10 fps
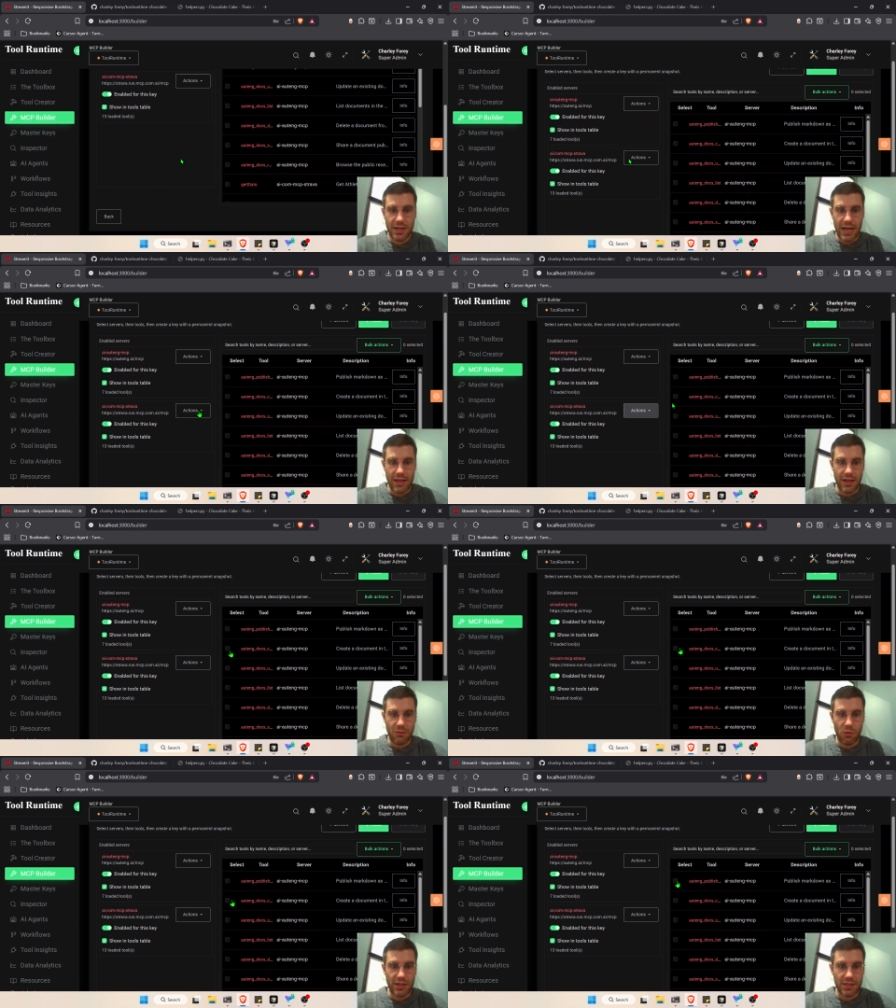And then
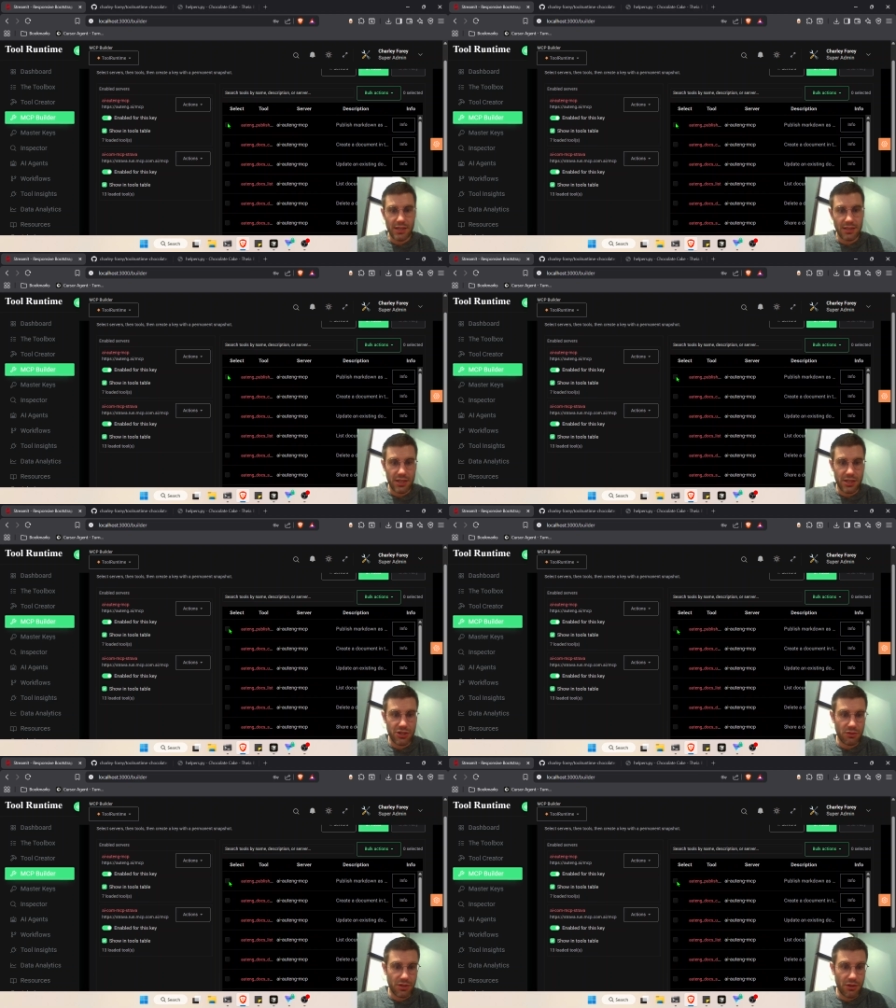what this does is this
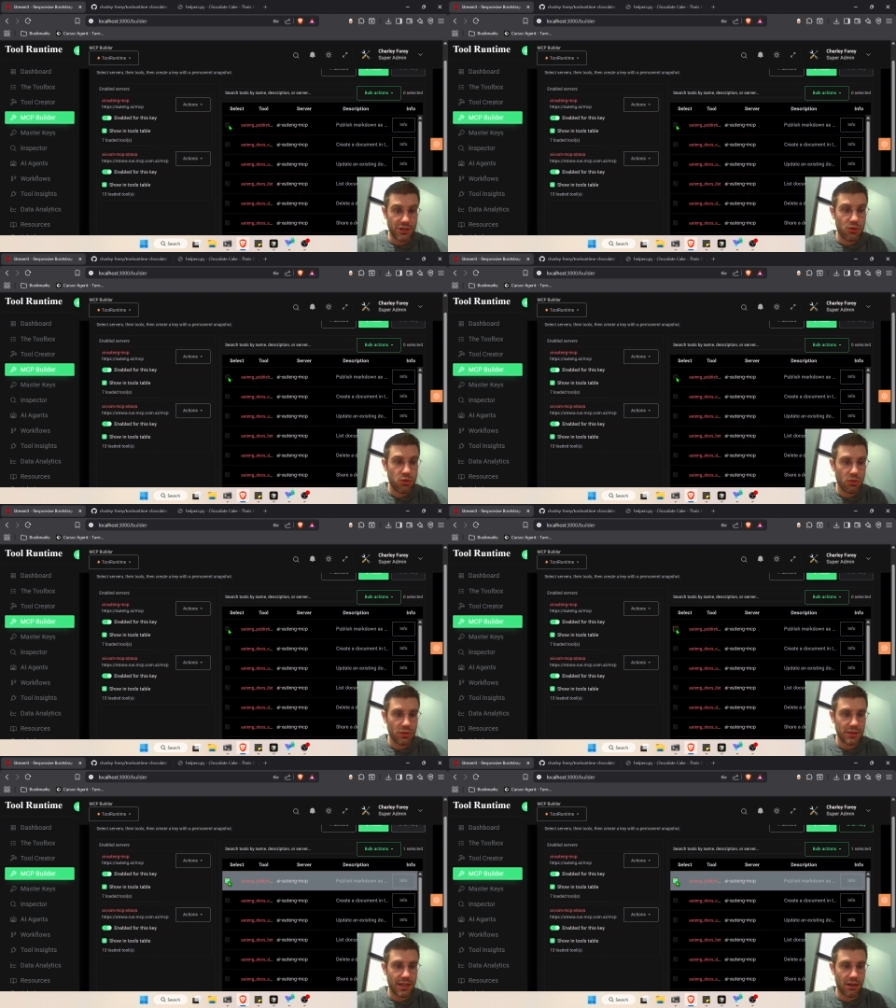shows all the
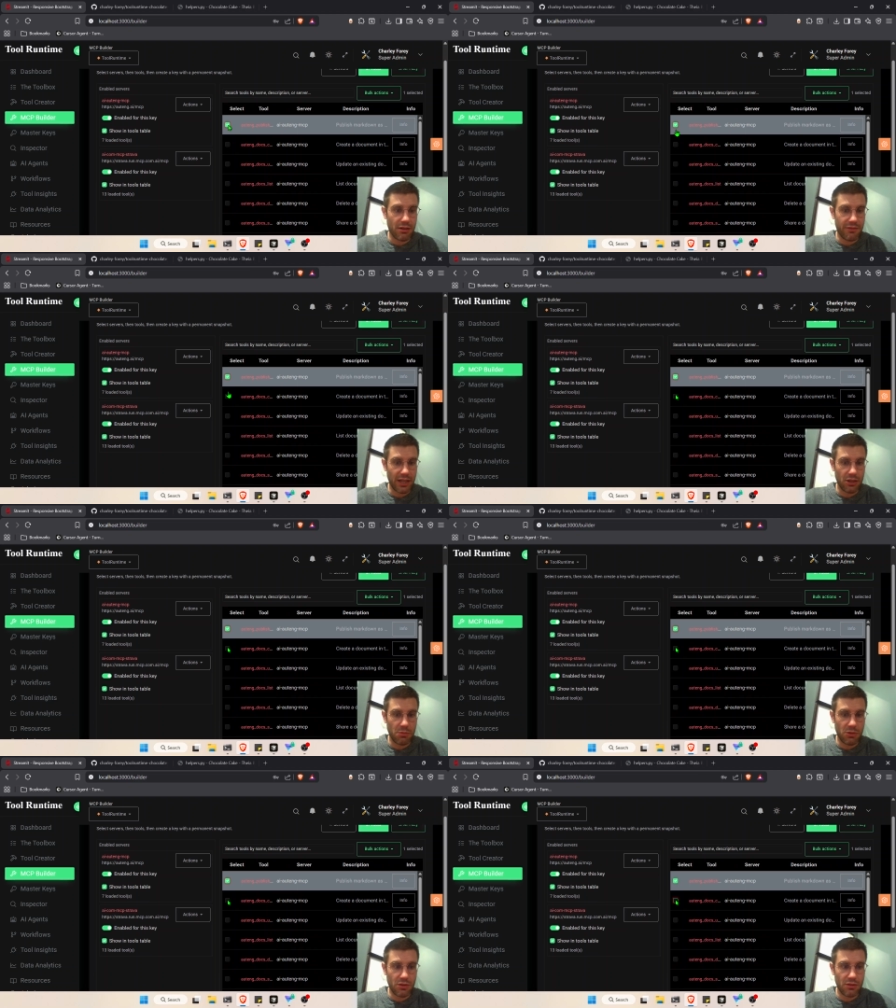tools that are
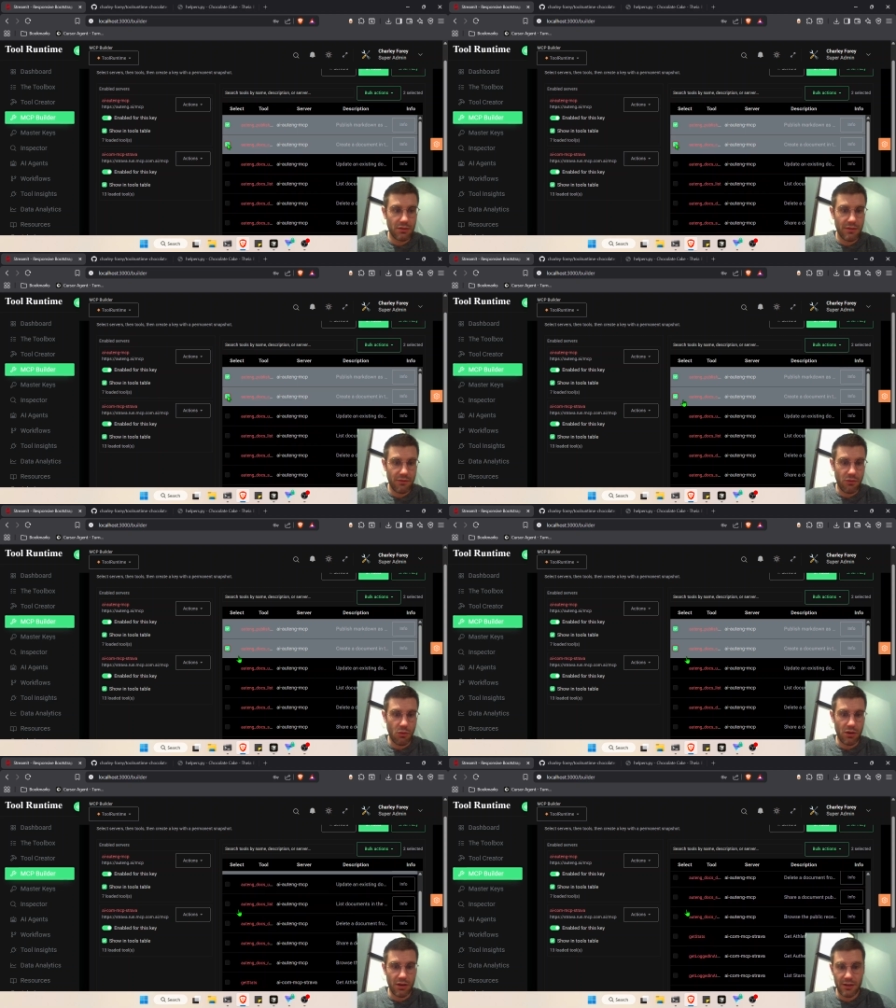available
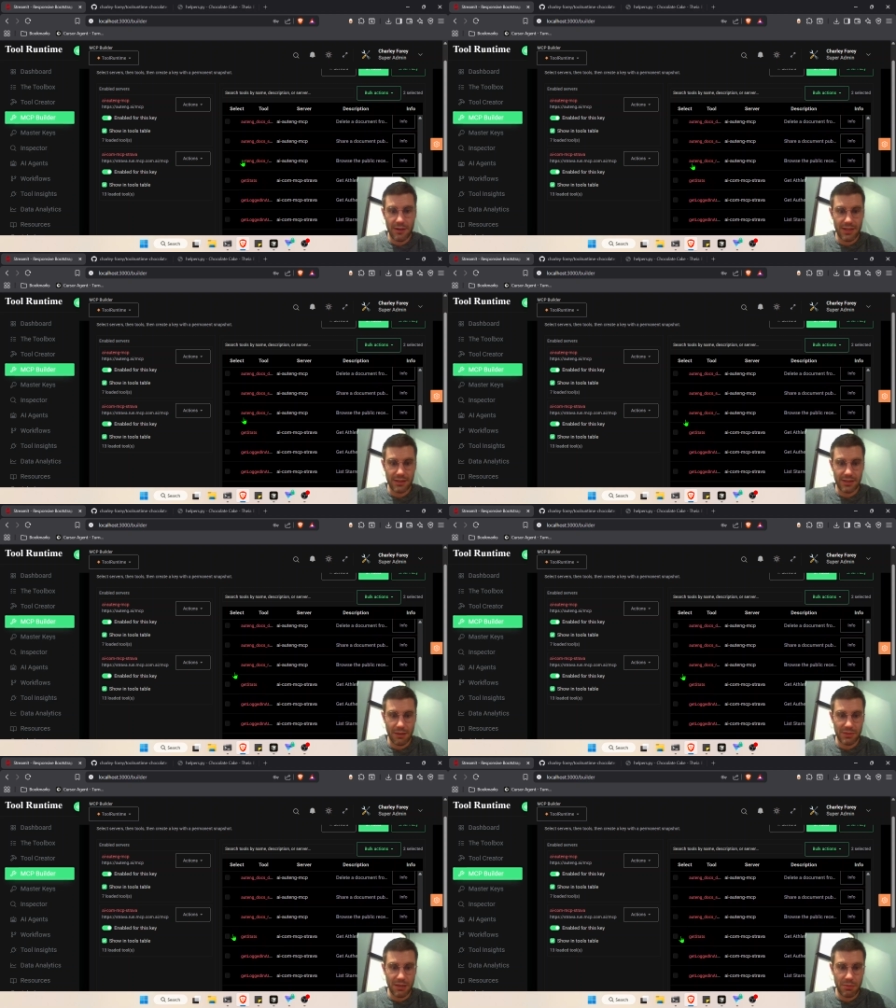for this
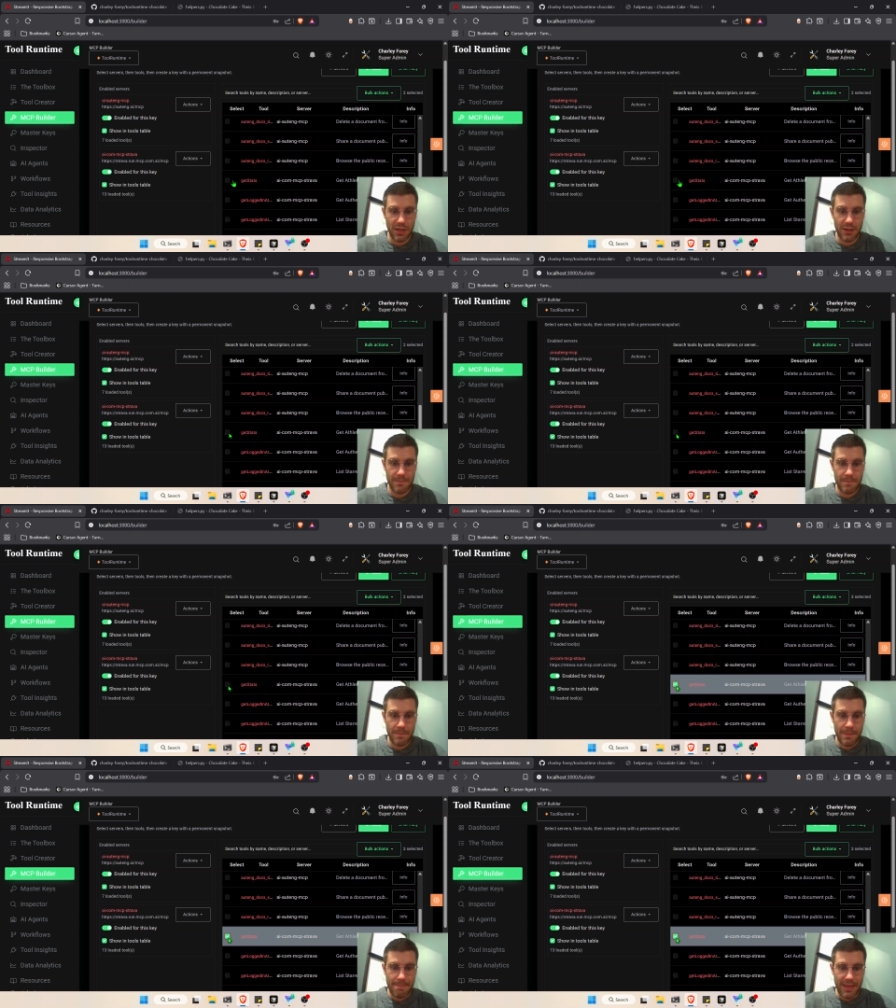MCP,
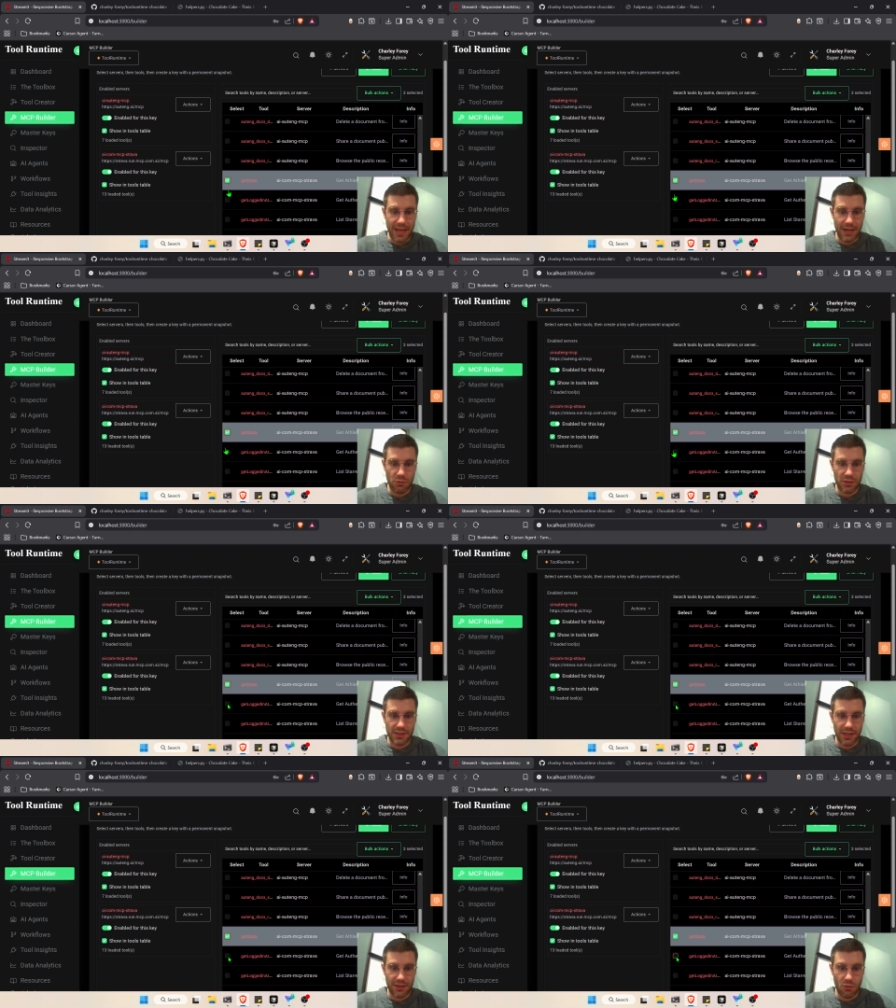and we'll
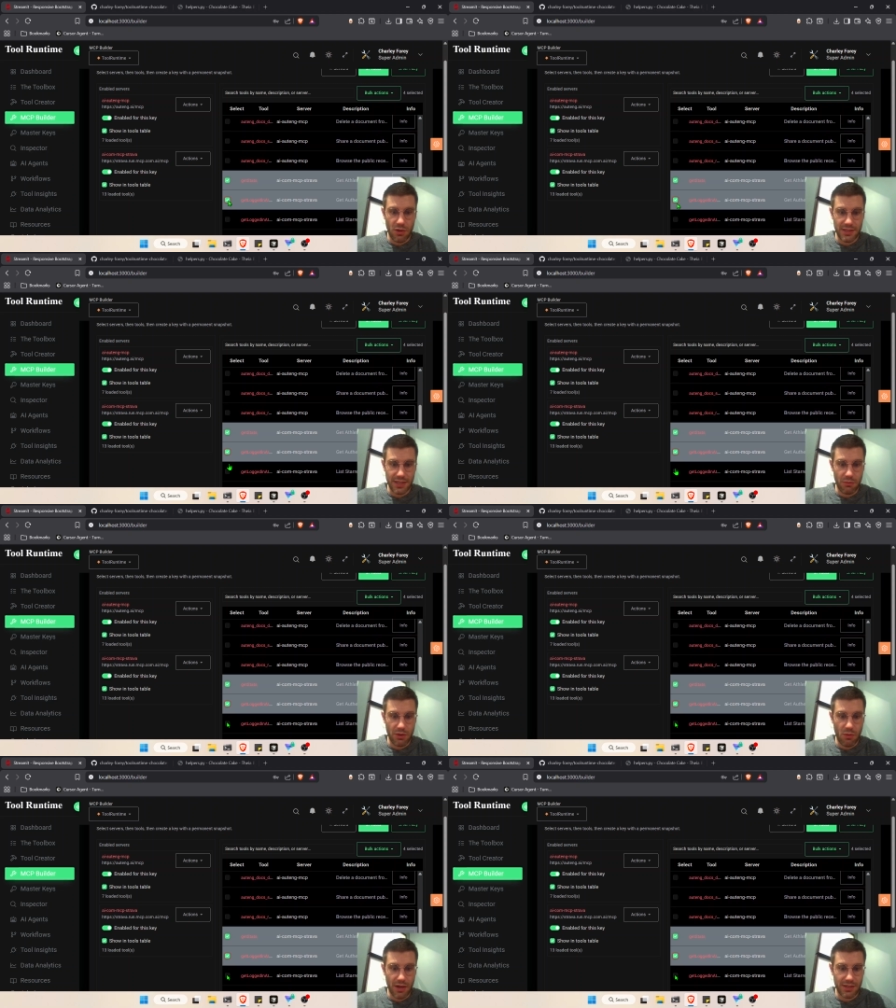select the ones that
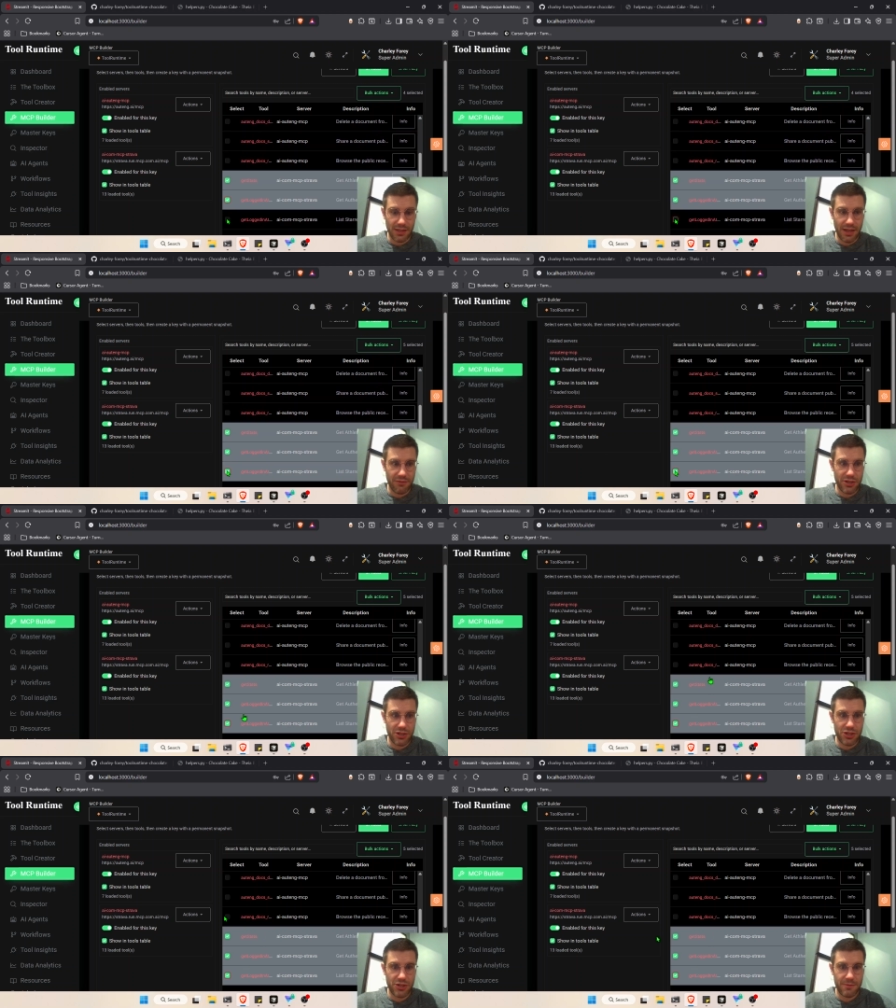we want to
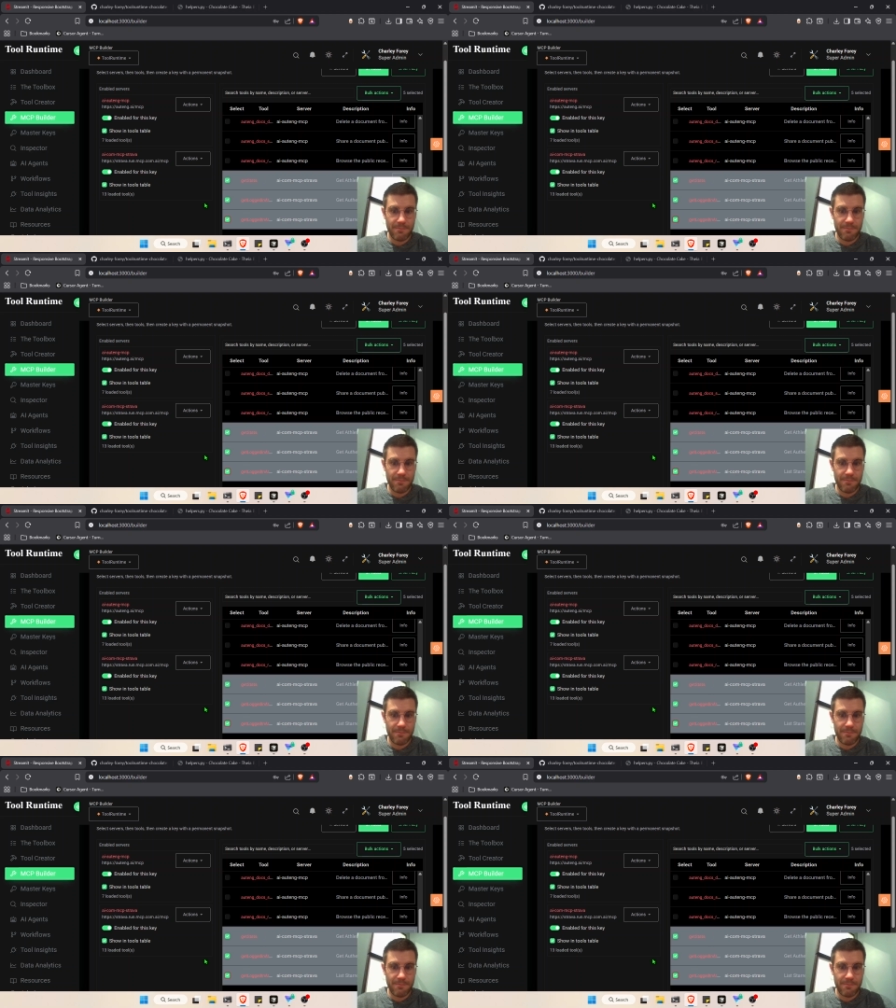leverage,